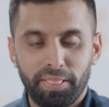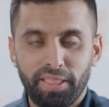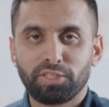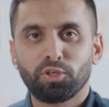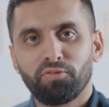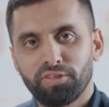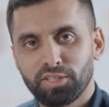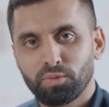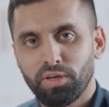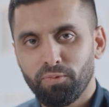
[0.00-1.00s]
That's all for
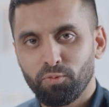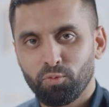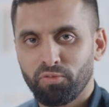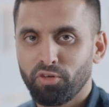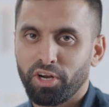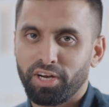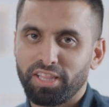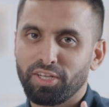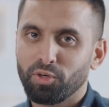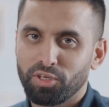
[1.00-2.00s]
this one. We've got
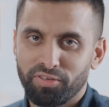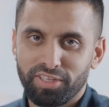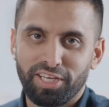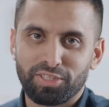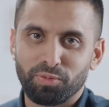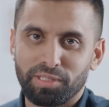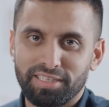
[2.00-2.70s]
another looker for the next one.